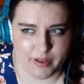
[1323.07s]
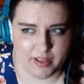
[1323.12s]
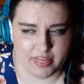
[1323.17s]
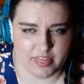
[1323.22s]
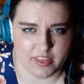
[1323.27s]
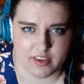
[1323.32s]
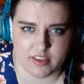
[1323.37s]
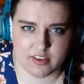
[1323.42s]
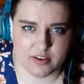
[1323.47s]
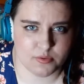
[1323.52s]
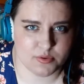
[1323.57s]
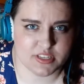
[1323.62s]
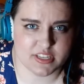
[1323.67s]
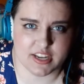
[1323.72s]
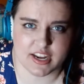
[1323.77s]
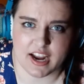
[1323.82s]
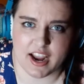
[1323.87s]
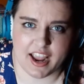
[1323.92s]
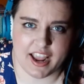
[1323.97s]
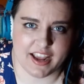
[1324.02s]
It was
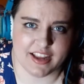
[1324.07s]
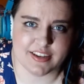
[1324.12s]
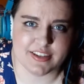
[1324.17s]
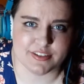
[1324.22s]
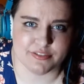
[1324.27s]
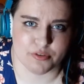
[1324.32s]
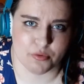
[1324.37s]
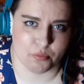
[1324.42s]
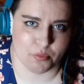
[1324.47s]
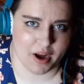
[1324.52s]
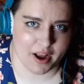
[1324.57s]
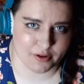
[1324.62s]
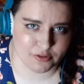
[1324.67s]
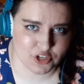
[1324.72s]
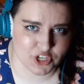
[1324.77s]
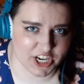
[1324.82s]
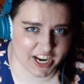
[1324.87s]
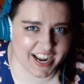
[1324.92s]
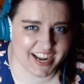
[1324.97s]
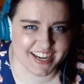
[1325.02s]
like 8 different brown
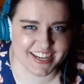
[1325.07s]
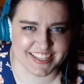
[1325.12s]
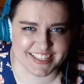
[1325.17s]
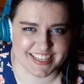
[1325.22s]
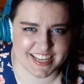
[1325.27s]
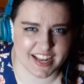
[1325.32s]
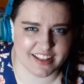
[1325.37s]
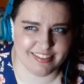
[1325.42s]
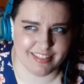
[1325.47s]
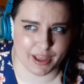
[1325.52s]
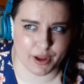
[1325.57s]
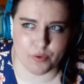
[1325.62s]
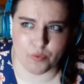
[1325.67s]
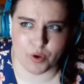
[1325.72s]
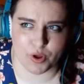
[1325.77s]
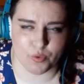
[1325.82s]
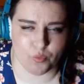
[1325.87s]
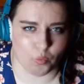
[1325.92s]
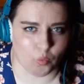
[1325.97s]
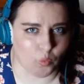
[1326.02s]
shades and like
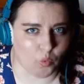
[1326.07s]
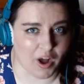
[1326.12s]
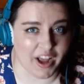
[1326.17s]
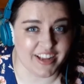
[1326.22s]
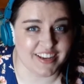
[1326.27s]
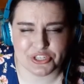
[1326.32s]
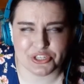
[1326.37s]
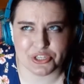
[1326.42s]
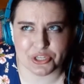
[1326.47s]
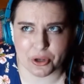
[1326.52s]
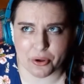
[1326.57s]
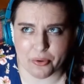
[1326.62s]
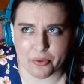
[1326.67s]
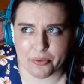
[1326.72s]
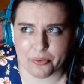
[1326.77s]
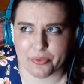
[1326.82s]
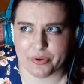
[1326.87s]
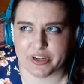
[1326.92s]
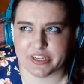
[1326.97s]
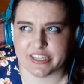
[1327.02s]
1 white.
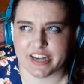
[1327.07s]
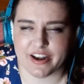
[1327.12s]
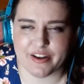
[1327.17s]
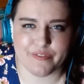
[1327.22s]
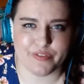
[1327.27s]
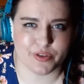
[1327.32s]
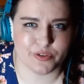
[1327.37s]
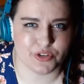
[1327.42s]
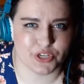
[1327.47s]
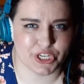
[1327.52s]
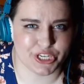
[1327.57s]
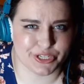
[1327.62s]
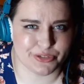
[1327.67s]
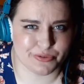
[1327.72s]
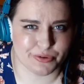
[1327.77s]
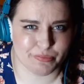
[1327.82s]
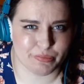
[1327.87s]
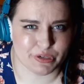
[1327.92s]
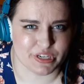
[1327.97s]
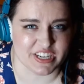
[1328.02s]
So none of those shades
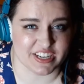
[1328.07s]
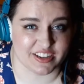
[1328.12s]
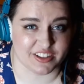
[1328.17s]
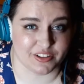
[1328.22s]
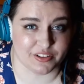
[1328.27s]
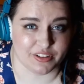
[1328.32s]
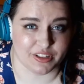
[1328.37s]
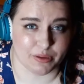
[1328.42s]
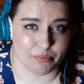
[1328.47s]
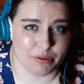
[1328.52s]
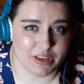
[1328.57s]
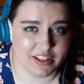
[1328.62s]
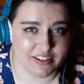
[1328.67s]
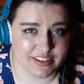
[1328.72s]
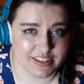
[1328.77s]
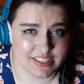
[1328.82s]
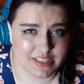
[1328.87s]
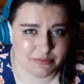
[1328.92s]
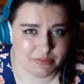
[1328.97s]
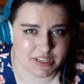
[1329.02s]
were particularly
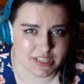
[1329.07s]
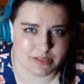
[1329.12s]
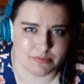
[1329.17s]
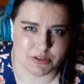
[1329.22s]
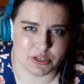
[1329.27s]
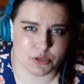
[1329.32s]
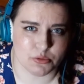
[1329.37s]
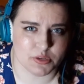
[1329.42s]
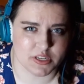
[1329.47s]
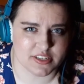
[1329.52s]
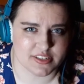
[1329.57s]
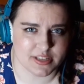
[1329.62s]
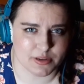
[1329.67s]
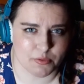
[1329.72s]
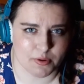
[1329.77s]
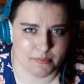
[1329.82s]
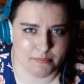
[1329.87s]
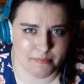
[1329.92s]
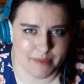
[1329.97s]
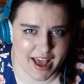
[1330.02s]
appealing to me, especially because they
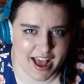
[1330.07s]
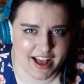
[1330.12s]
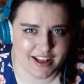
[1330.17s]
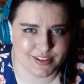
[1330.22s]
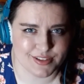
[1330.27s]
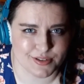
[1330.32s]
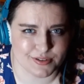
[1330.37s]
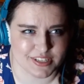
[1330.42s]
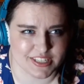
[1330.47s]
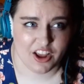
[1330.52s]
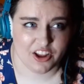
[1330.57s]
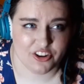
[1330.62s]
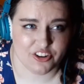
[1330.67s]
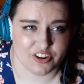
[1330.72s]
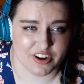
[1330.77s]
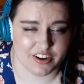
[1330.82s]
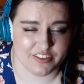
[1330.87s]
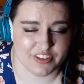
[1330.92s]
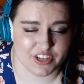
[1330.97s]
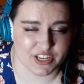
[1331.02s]
were matte. So you're
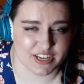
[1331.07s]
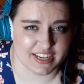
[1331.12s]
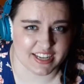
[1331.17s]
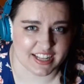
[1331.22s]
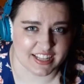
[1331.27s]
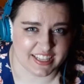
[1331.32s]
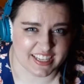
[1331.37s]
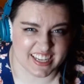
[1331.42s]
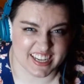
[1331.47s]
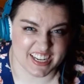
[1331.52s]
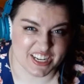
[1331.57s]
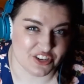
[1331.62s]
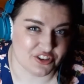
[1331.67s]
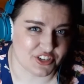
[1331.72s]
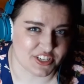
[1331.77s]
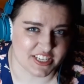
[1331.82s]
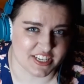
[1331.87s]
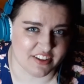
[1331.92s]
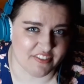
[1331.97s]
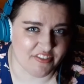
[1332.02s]
not even going to get like an
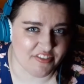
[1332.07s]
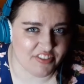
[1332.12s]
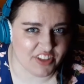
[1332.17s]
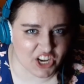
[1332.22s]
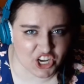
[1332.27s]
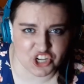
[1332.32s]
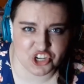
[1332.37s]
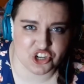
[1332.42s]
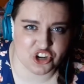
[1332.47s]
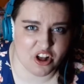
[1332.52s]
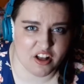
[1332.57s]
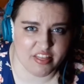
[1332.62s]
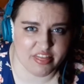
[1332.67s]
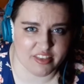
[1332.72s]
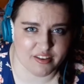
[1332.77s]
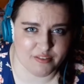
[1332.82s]
interesting finish on